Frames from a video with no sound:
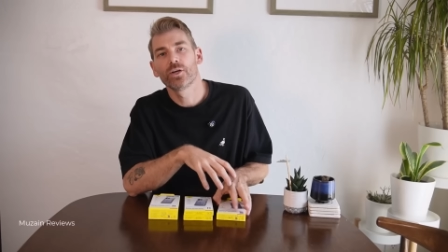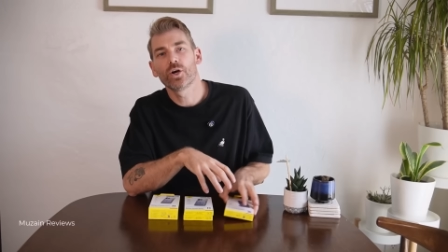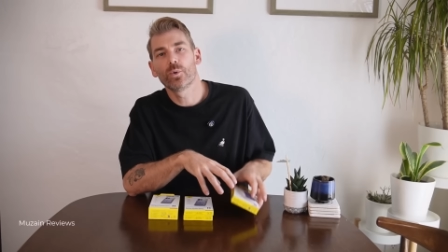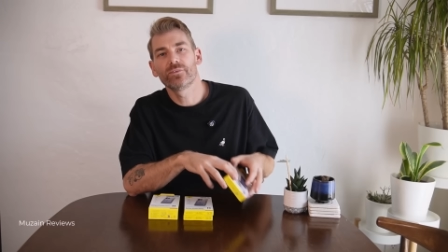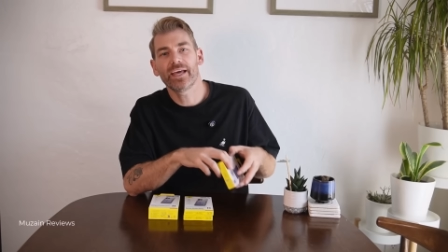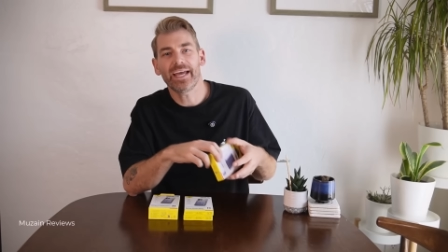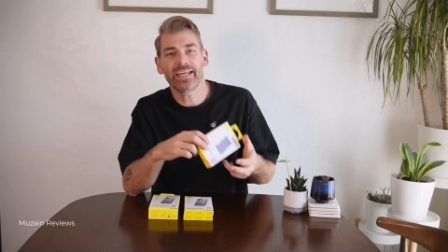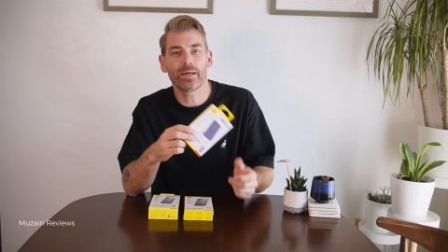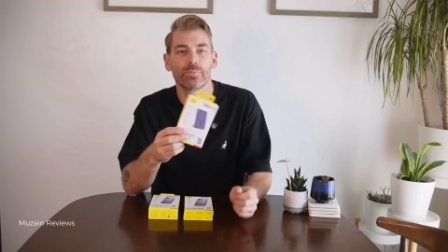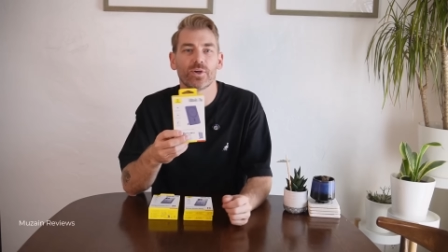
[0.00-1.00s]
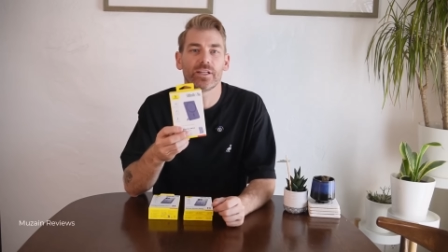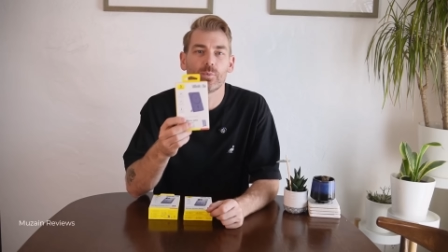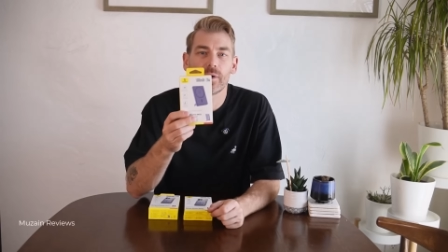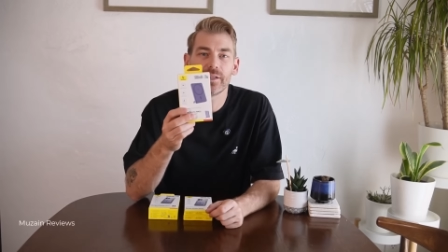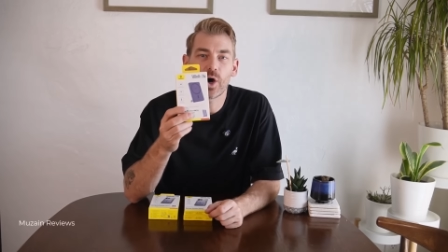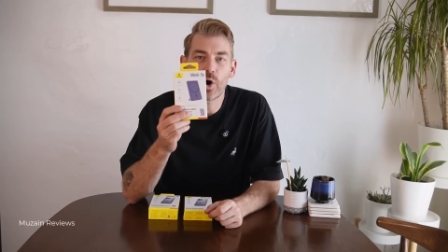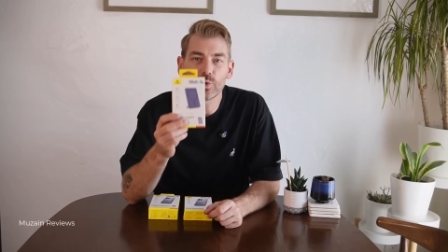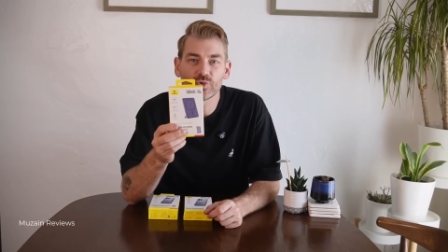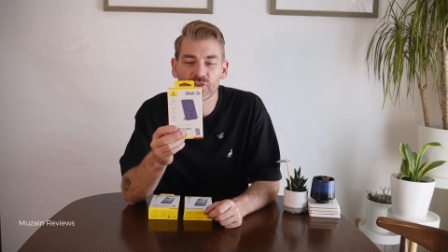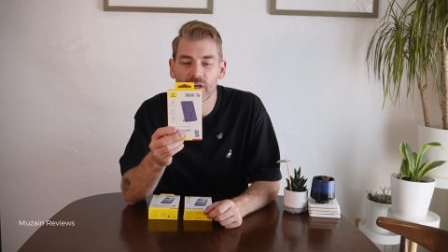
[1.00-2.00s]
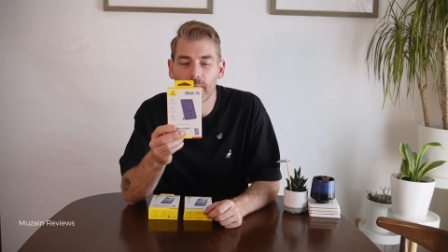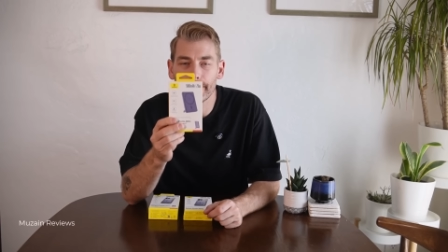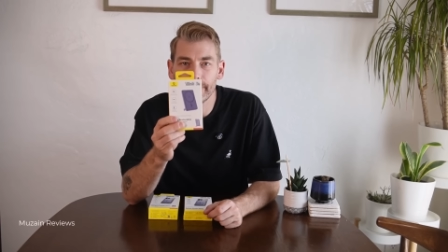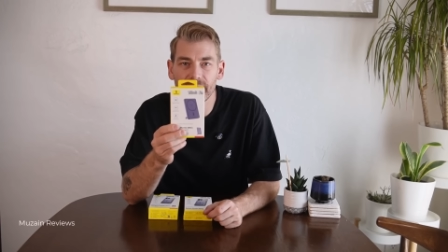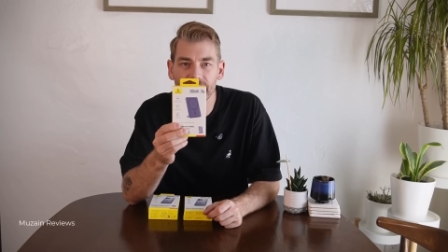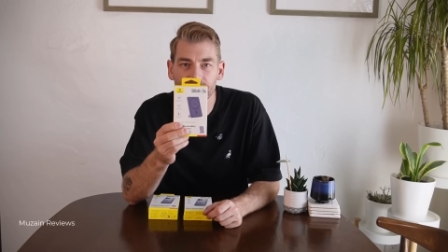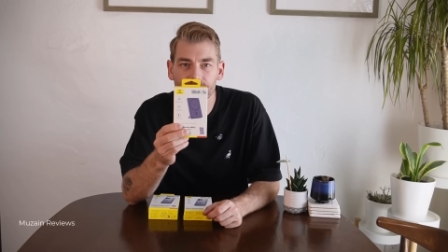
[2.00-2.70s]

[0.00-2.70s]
go with the AM31 Ultra Mini.